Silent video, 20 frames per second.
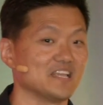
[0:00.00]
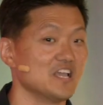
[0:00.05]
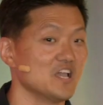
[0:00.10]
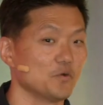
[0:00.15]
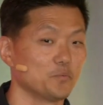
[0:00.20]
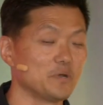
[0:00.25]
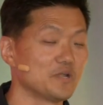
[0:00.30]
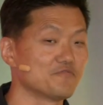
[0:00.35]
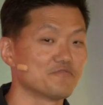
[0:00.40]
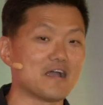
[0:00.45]

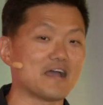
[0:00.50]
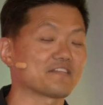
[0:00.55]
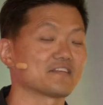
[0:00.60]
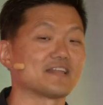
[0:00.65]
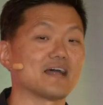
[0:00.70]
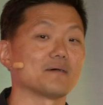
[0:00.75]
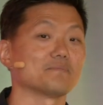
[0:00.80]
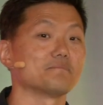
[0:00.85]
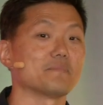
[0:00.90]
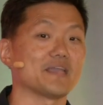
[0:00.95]
We'd rather
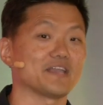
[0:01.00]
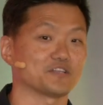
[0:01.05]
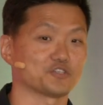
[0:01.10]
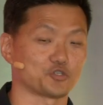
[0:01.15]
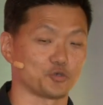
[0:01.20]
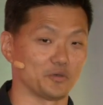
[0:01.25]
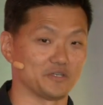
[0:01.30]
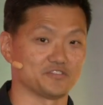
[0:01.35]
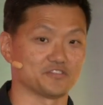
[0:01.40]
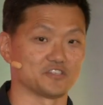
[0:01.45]
not make
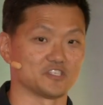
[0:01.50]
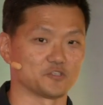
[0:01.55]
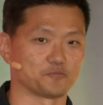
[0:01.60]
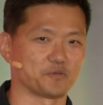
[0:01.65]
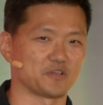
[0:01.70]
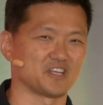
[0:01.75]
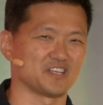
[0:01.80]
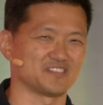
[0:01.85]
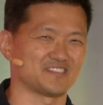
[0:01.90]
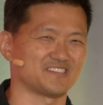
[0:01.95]
choices
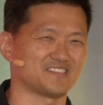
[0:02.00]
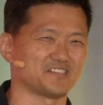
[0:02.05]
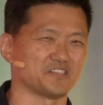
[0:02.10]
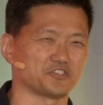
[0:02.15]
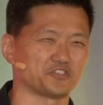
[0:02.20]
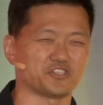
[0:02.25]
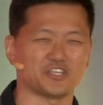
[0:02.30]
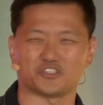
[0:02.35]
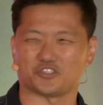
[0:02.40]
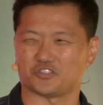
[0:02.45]
because they're
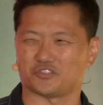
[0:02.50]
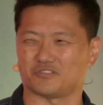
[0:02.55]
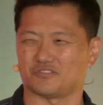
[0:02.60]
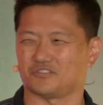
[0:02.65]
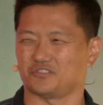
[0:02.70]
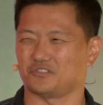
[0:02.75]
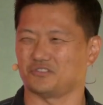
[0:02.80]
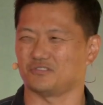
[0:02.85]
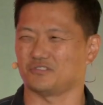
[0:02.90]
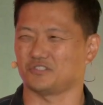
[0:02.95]
just
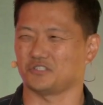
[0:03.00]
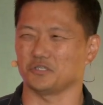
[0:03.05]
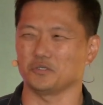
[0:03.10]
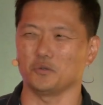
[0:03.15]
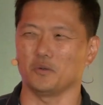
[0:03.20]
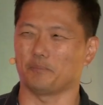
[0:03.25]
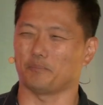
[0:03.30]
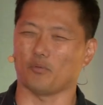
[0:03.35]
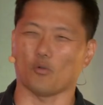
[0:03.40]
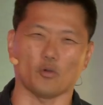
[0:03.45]
too
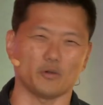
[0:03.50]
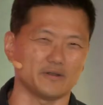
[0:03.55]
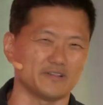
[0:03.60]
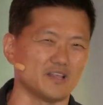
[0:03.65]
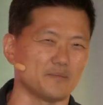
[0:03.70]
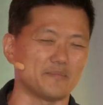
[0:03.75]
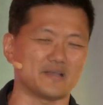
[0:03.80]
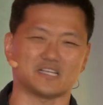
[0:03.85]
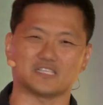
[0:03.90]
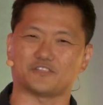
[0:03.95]
important. They
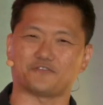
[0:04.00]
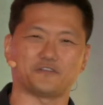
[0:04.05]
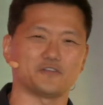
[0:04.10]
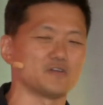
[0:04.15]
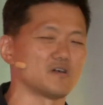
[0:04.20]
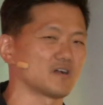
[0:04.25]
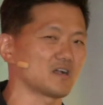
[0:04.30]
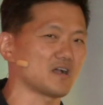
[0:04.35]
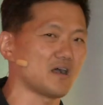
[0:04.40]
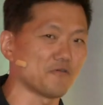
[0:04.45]
make us feel
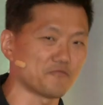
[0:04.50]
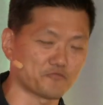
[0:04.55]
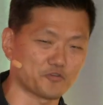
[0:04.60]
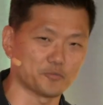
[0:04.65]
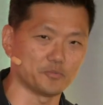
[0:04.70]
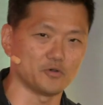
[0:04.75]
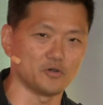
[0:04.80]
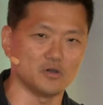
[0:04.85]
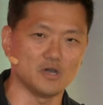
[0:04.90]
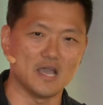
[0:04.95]

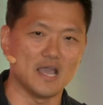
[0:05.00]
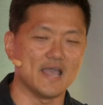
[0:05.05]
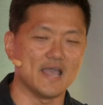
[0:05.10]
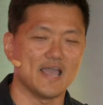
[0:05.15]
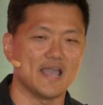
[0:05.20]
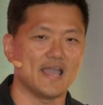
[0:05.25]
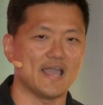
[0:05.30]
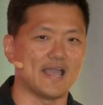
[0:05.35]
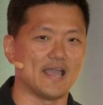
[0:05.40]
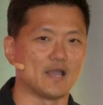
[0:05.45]
uncomfortable.
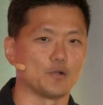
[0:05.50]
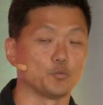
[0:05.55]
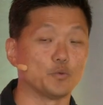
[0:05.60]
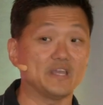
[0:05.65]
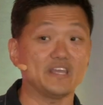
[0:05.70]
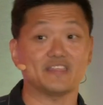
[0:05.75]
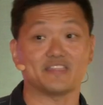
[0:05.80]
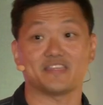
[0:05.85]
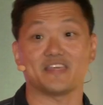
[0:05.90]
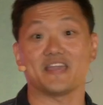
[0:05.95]
And
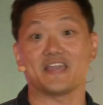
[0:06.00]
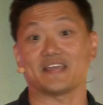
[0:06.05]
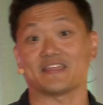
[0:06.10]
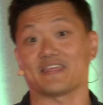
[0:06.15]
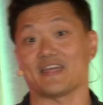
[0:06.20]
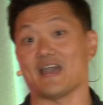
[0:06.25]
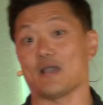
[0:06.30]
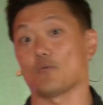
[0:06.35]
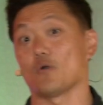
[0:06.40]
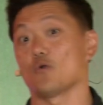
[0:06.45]
we think
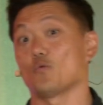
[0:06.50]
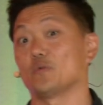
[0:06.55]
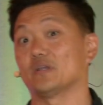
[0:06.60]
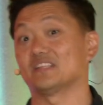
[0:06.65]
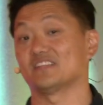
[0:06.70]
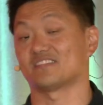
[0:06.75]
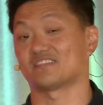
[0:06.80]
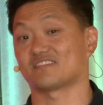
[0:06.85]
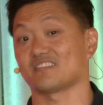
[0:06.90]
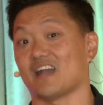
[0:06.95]
that when we
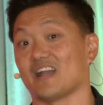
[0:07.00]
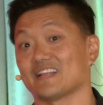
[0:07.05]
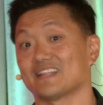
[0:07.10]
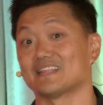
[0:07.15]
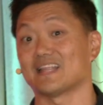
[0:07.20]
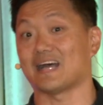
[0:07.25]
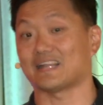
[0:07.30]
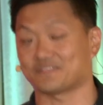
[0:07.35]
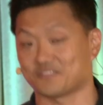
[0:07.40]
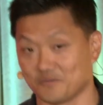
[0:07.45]
decide
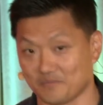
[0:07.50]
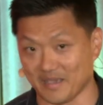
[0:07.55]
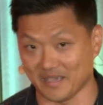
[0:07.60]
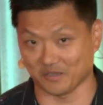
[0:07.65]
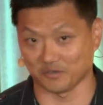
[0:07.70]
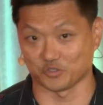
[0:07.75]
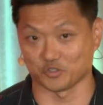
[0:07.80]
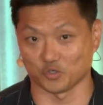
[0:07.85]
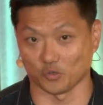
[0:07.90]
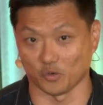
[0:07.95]
not to make
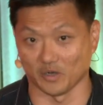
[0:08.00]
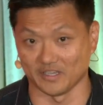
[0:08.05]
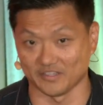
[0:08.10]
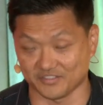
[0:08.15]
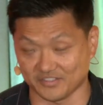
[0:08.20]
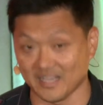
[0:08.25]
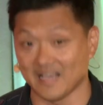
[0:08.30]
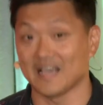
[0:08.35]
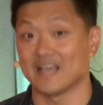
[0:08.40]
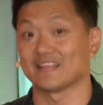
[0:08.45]
a
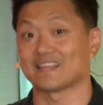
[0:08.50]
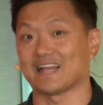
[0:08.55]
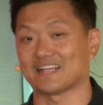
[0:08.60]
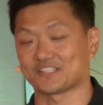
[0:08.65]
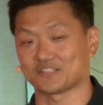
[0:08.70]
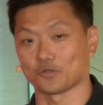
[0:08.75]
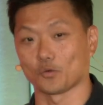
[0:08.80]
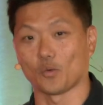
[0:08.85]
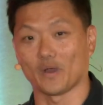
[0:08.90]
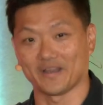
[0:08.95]
choice,
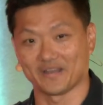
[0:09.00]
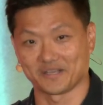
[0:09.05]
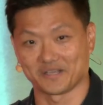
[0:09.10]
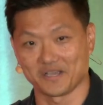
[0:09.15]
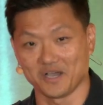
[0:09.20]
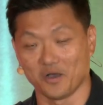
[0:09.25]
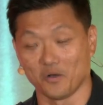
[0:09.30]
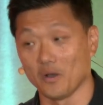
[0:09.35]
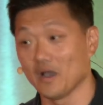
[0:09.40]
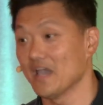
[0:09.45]
that's the way to
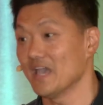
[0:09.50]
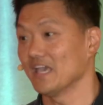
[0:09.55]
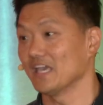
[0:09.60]
go.